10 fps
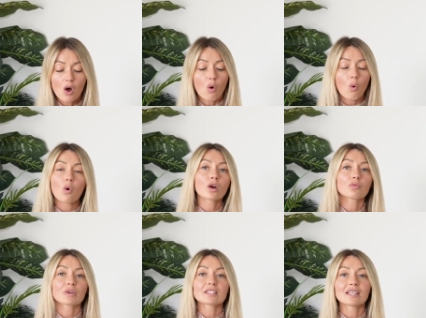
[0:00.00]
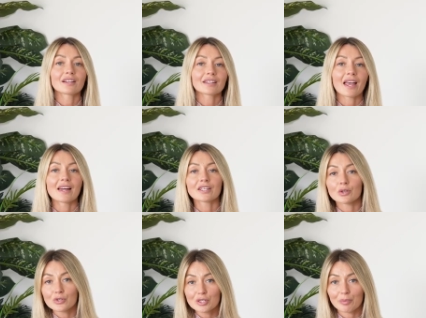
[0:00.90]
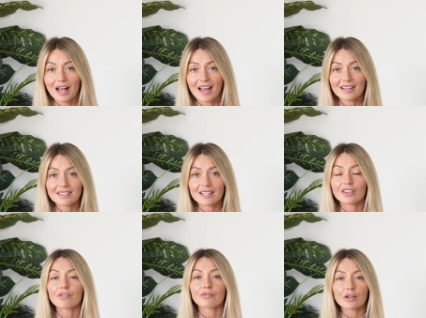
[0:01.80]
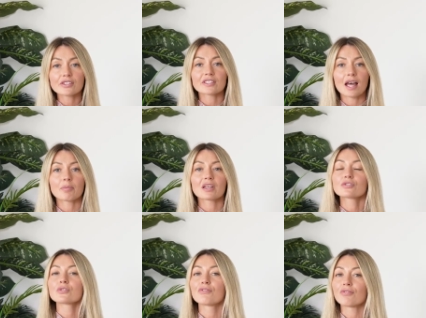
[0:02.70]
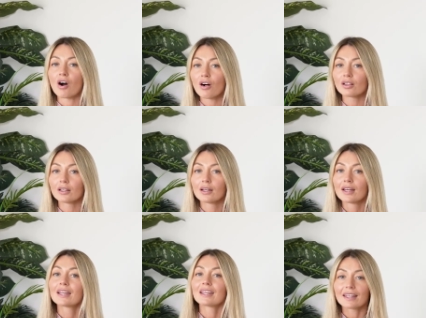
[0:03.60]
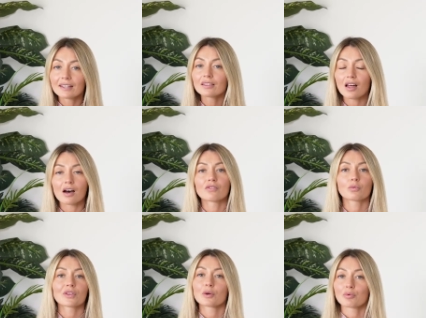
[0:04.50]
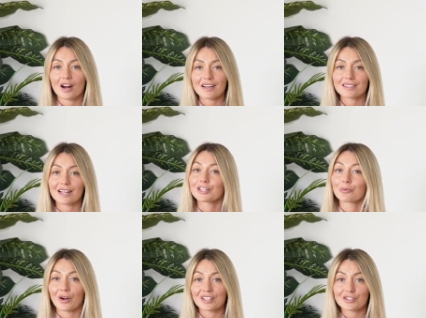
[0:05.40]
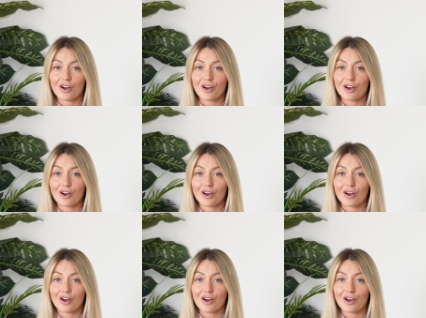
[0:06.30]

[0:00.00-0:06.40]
or retailing any new supplies, the first step is to fall in love with the products that you're wanting to